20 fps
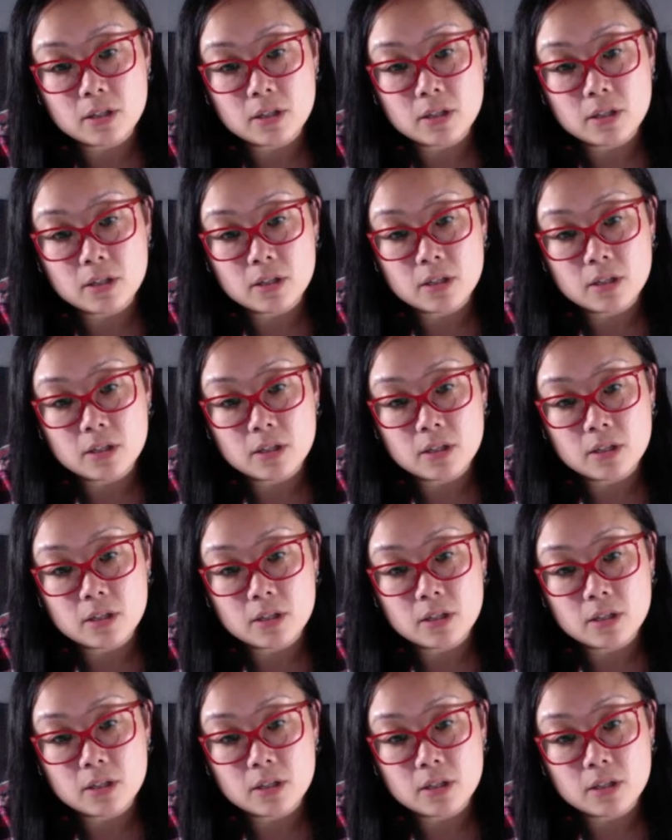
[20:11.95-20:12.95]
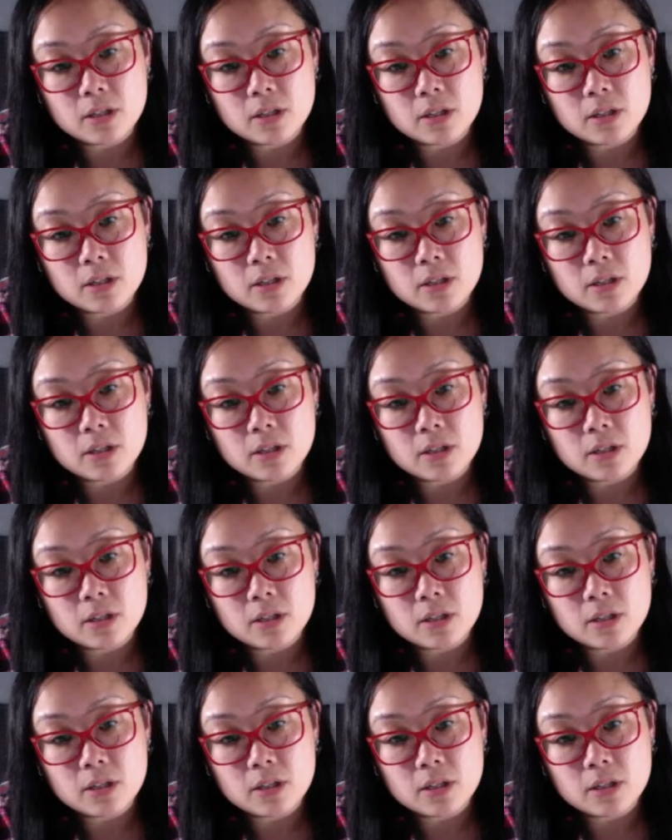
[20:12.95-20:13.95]
or Tyrion,
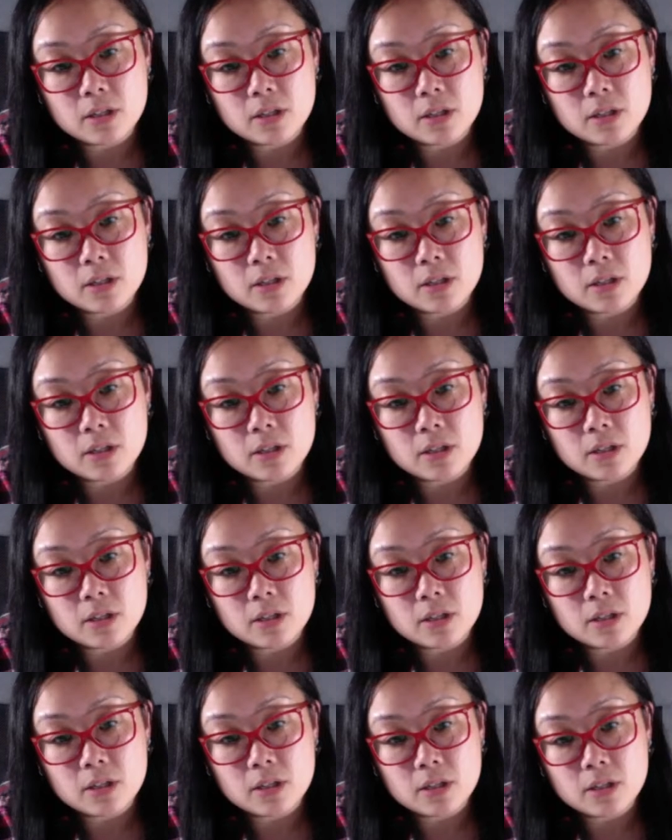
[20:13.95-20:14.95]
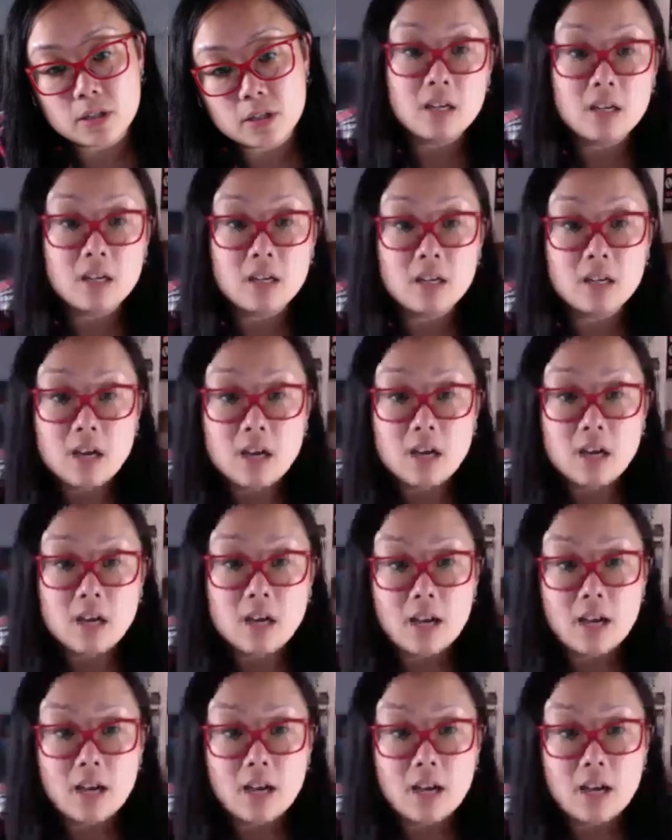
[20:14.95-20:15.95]
and he really needs
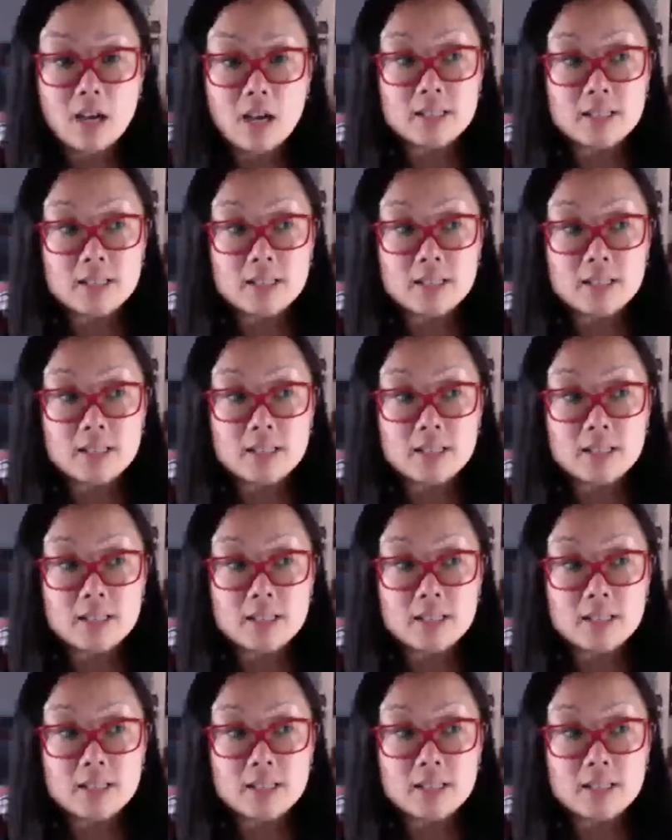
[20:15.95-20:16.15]
to see.